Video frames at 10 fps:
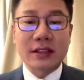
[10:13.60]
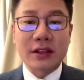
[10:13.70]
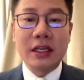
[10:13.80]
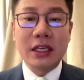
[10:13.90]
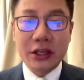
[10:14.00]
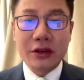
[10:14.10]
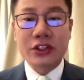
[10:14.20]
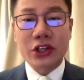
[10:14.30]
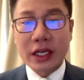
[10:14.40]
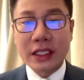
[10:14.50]
that the
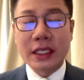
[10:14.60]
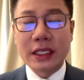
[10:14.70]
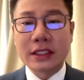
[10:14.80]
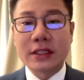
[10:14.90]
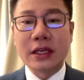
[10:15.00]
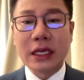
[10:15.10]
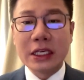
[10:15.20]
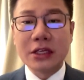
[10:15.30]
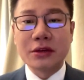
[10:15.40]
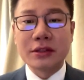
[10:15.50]
EU, China is the
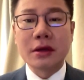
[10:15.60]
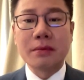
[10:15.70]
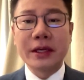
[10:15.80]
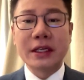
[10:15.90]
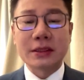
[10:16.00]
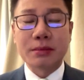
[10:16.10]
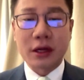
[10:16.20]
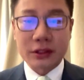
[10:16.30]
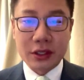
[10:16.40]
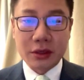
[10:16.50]
EU's biggest
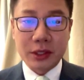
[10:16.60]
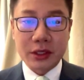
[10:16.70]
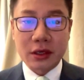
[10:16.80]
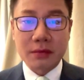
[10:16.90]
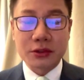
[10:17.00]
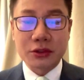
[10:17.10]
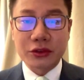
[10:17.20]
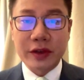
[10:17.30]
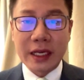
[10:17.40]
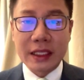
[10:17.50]
partner when it comes to
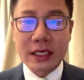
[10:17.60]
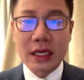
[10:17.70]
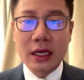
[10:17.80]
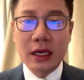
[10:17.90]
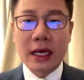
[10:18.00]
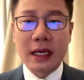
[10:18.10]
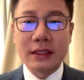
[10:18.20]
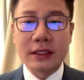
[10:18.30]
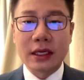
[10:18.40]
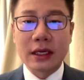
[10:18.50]
trade.
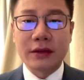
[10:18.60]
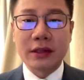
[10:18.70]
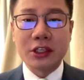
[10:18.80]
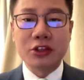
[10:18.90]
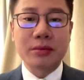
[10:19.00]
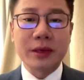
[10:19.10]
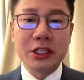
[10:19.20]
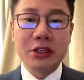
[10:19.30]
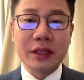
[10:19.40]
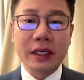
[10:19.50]
And the European
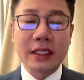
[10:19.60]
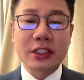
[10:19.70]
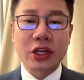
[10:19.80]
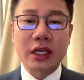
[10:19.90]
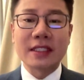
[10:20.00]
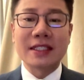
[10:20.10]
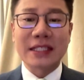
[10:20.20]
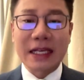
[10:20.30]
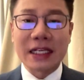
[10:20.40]
Union is China's